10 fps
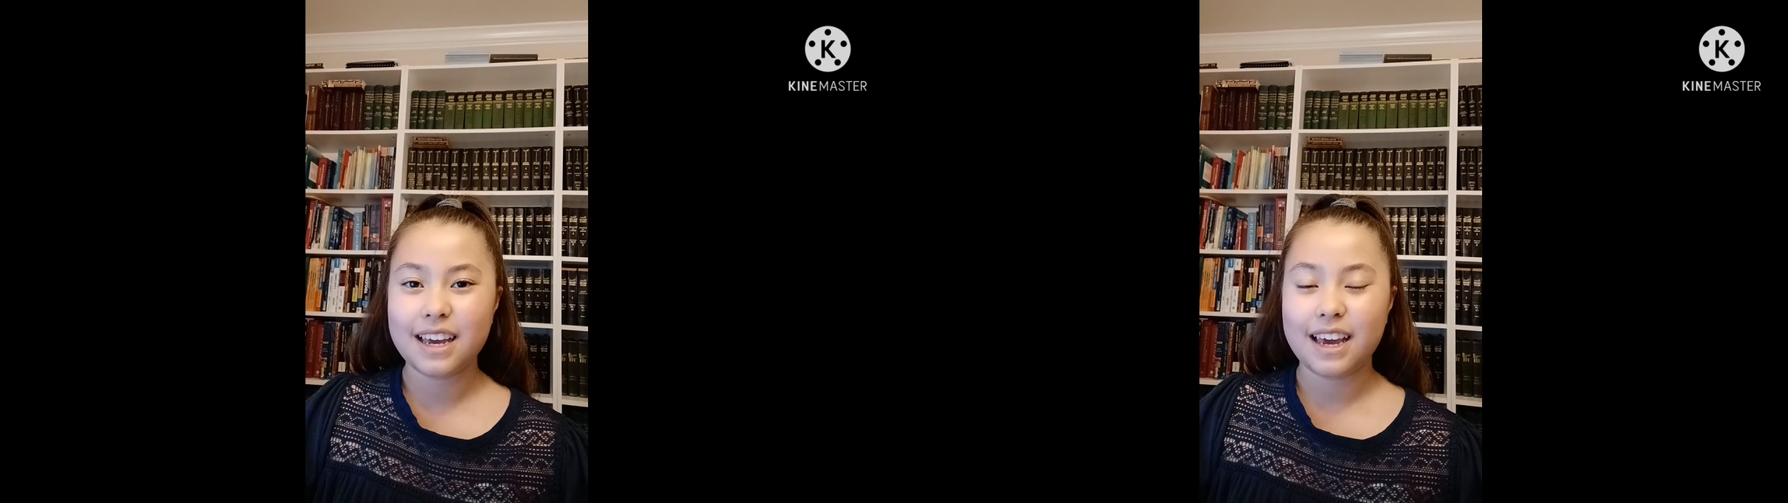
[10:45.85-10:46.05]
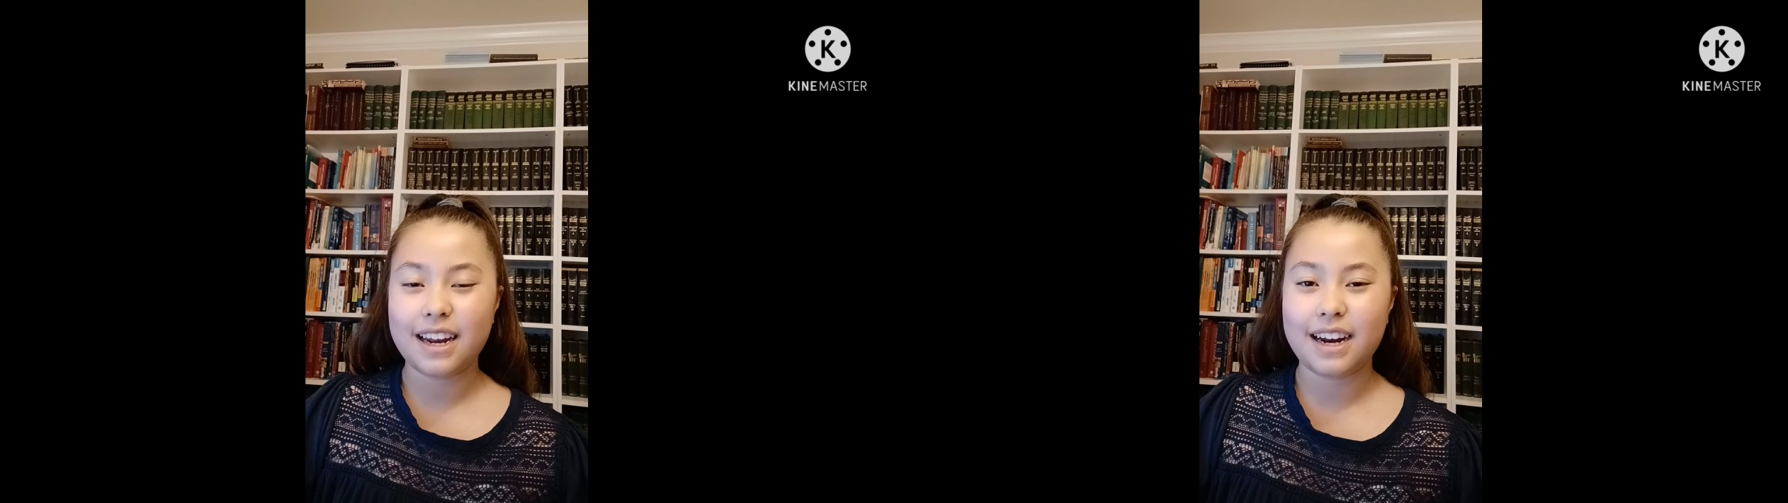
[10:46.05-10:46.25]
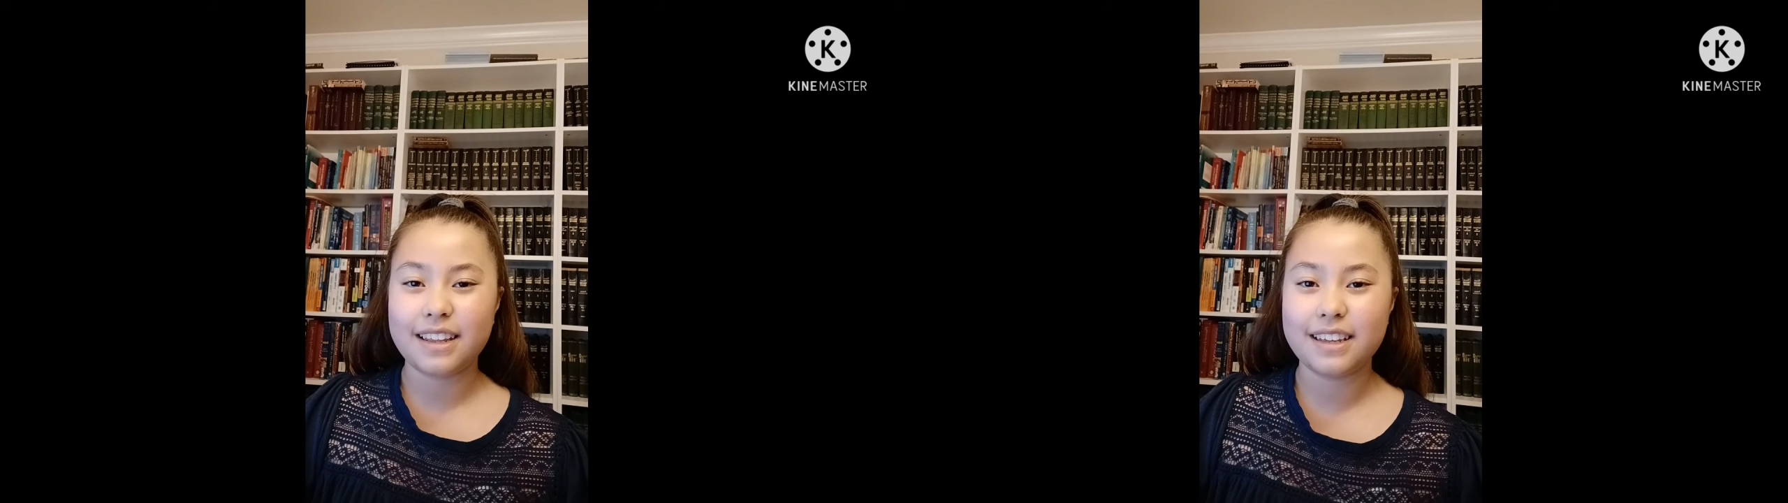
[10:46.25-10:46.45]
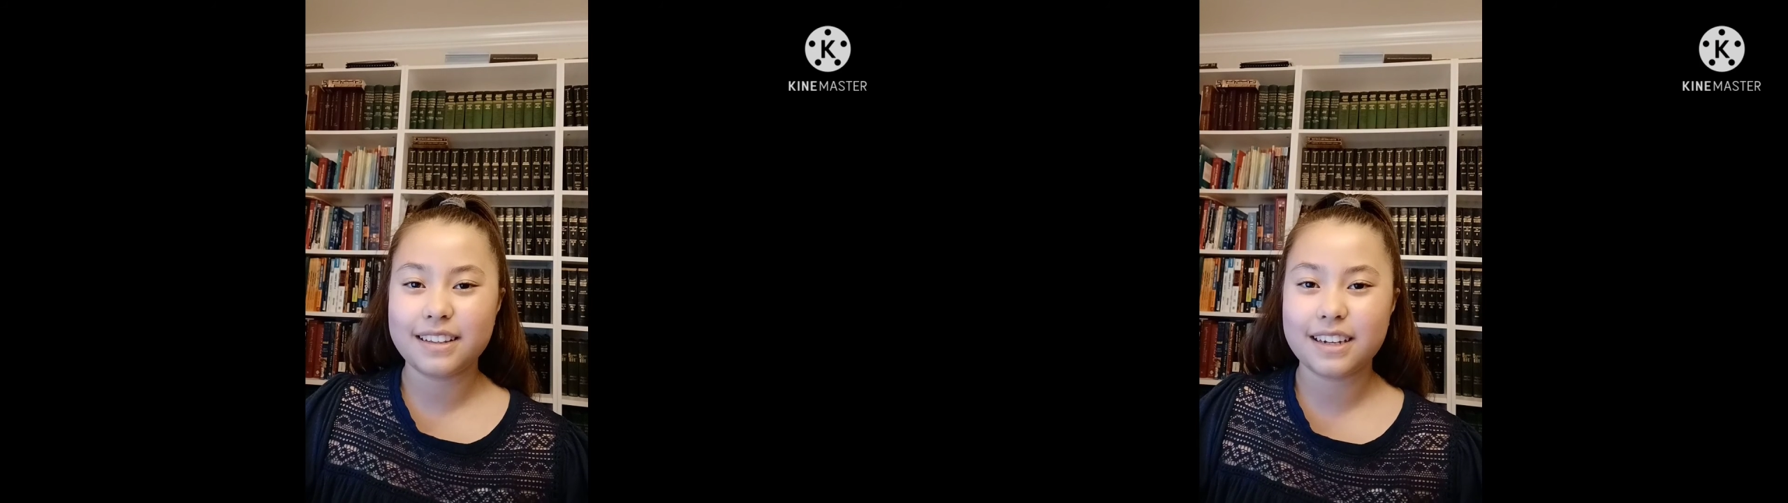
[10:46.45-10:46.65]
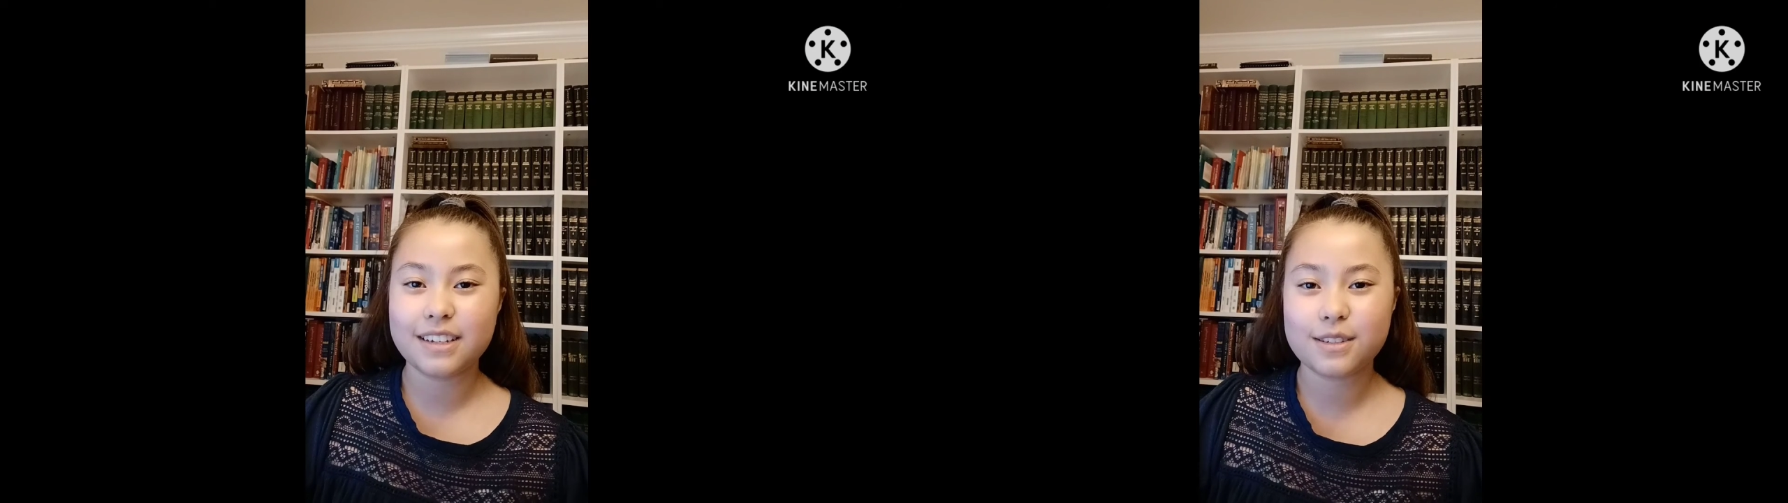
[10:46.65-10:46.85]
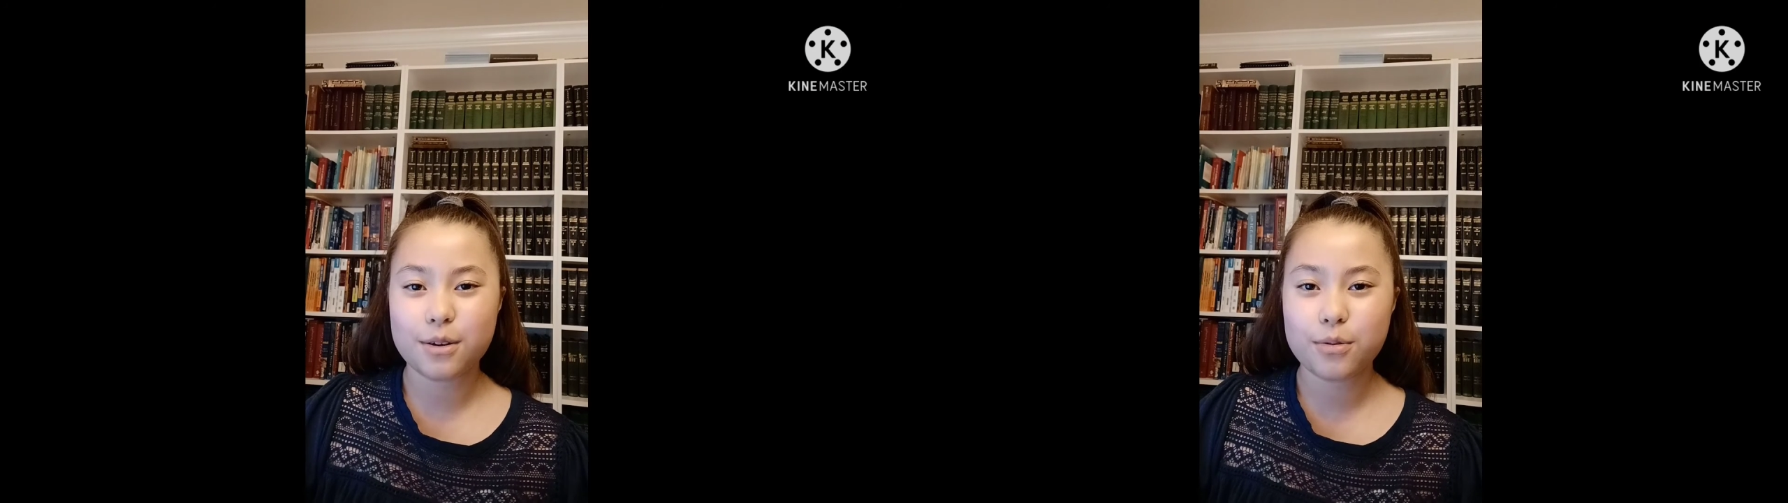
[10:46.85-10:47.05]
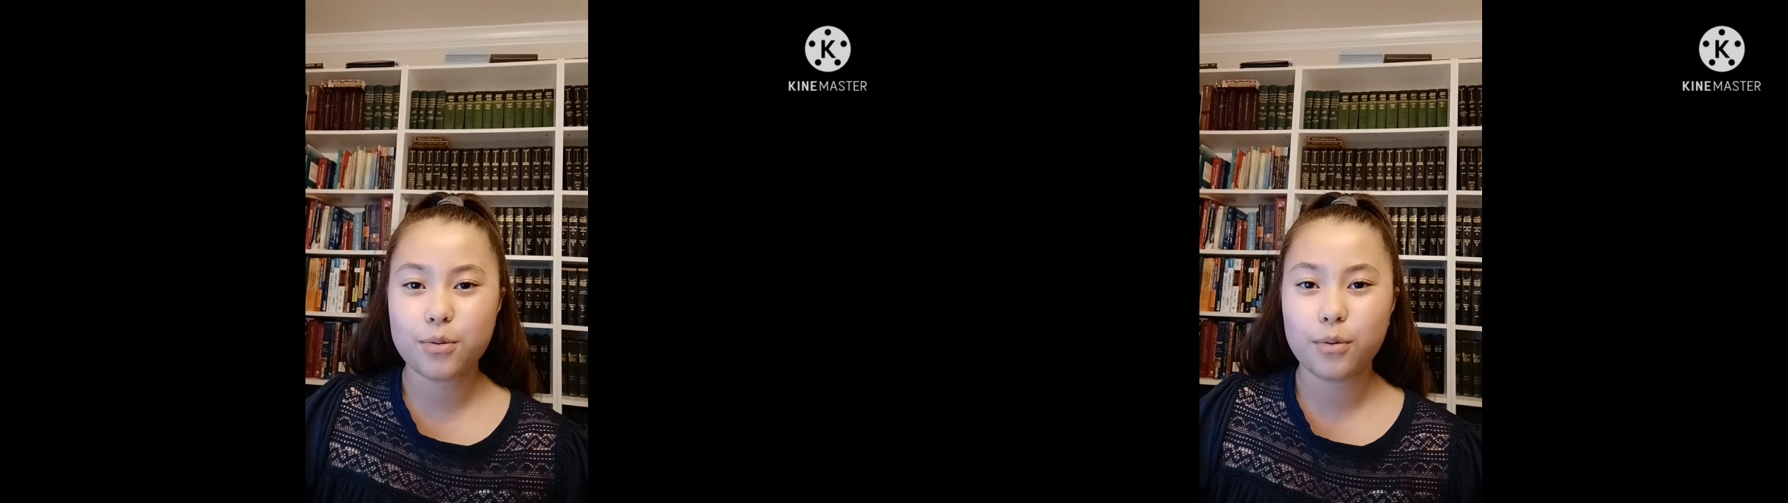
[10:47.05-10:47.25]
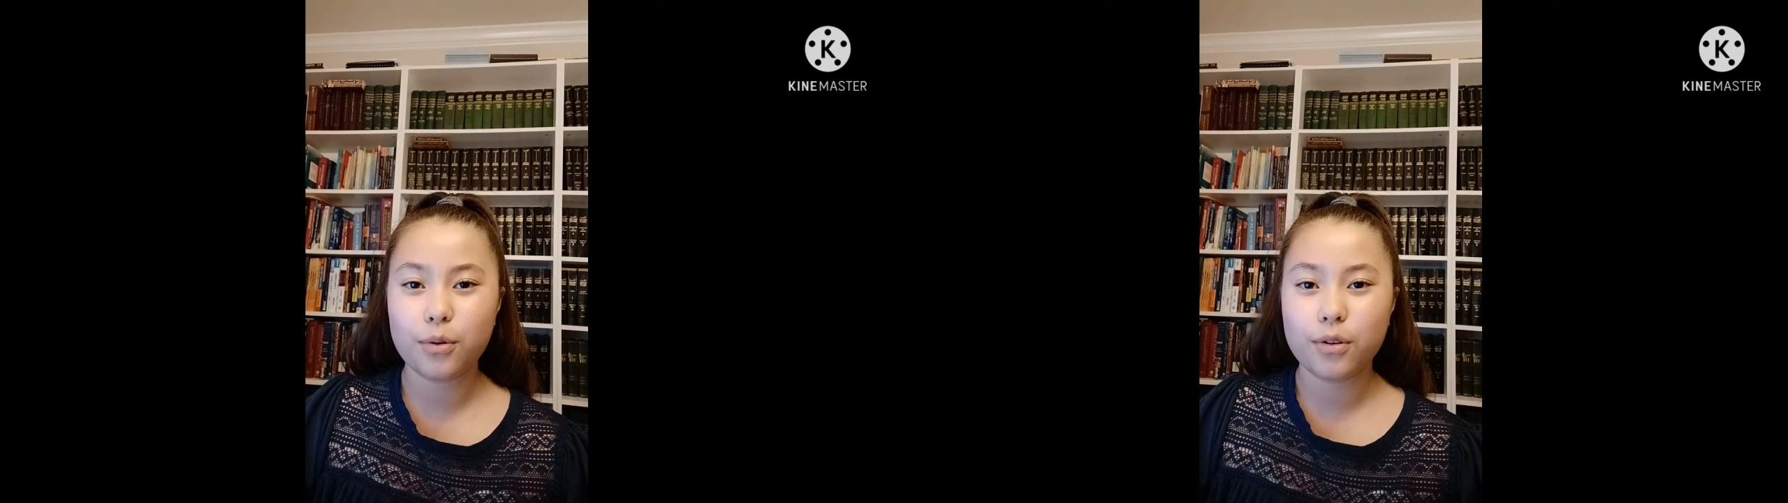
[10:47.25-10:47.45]
and I think that it's so
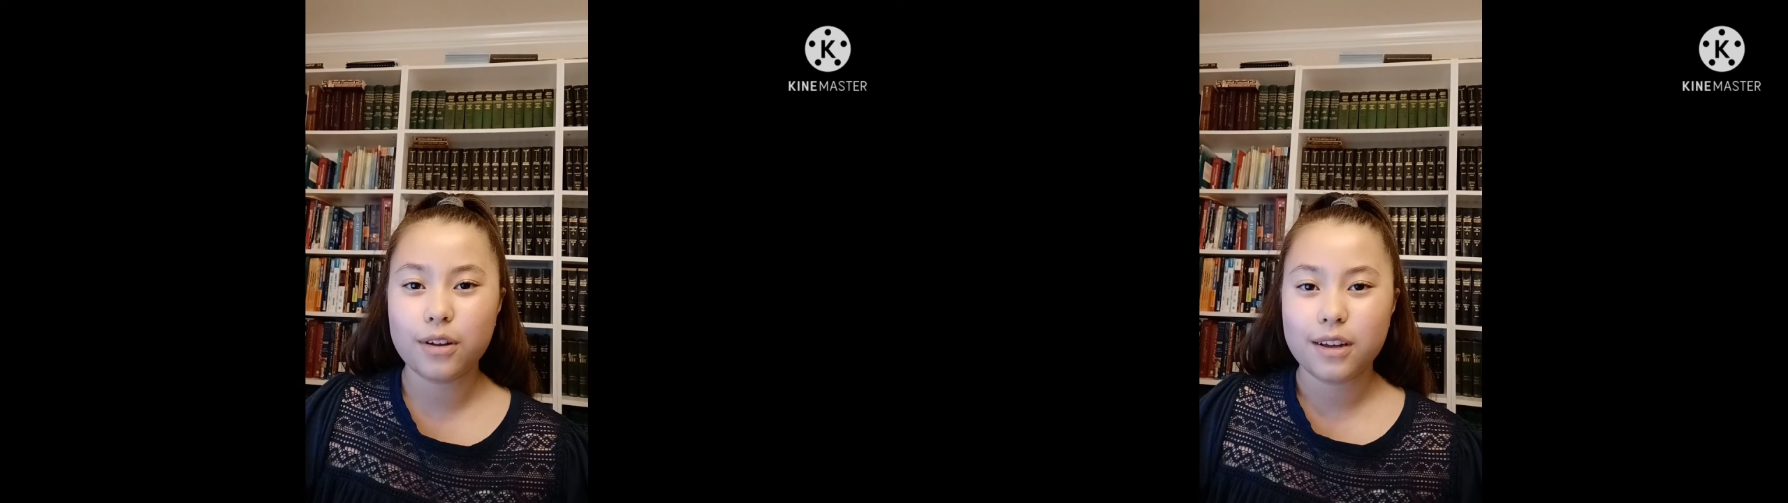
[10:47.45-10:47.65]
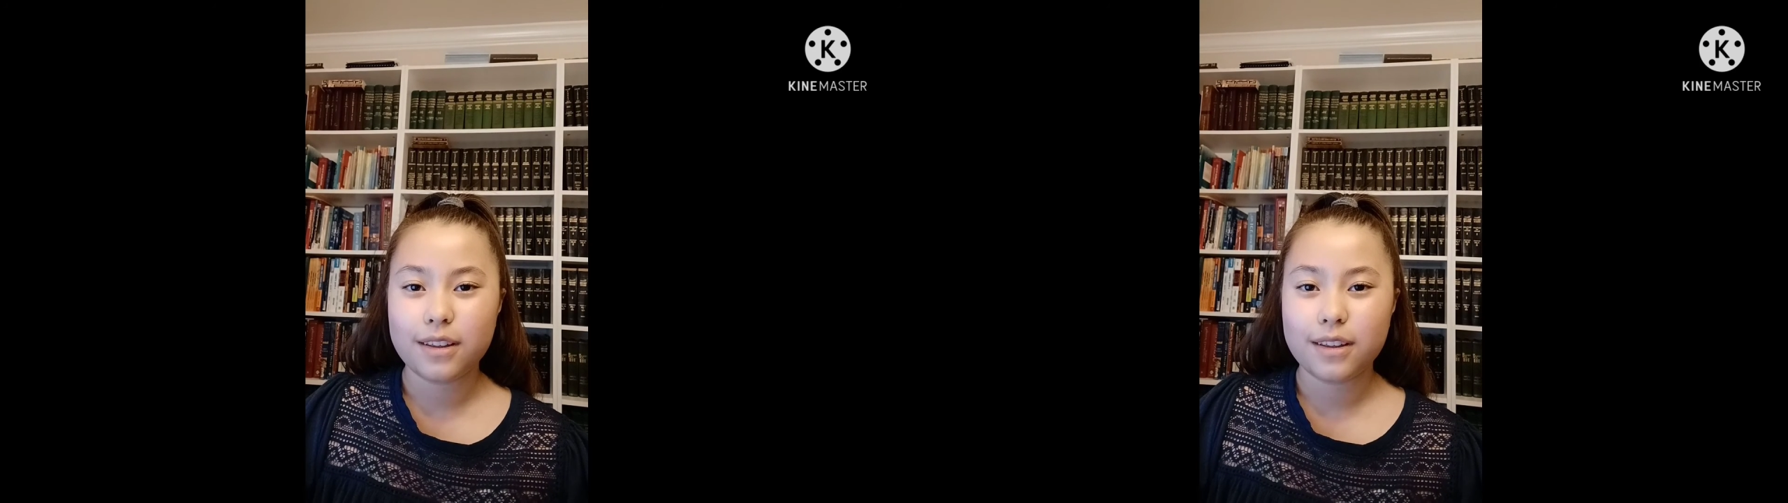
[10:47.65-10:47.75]
cool